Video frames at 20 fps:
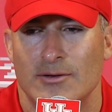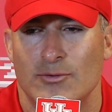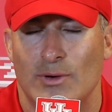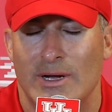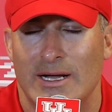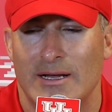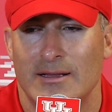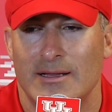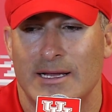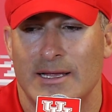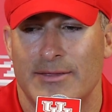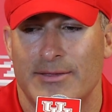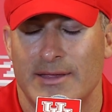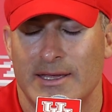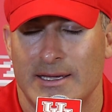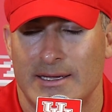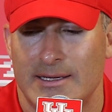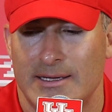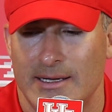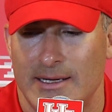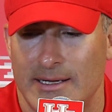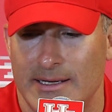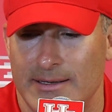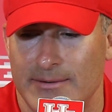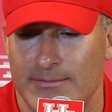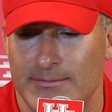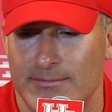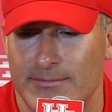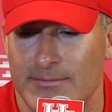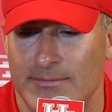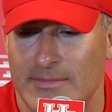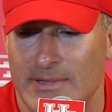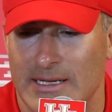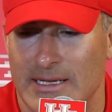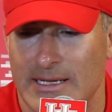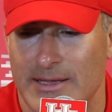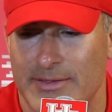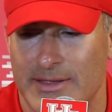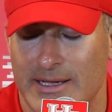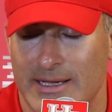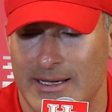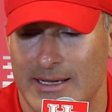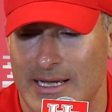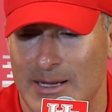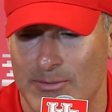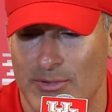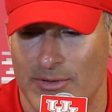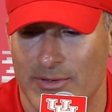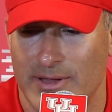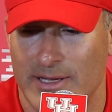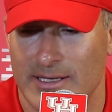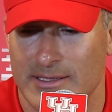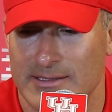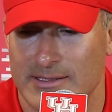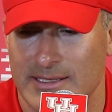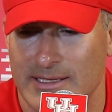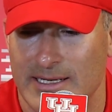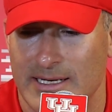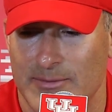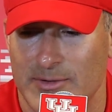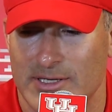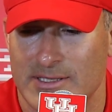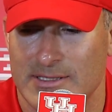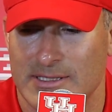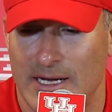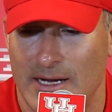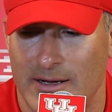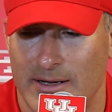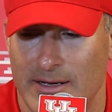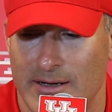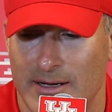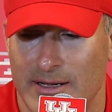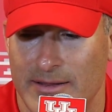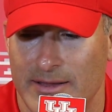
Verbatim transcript: Well, I think um, I think a couple things, and, and I'm going to start here.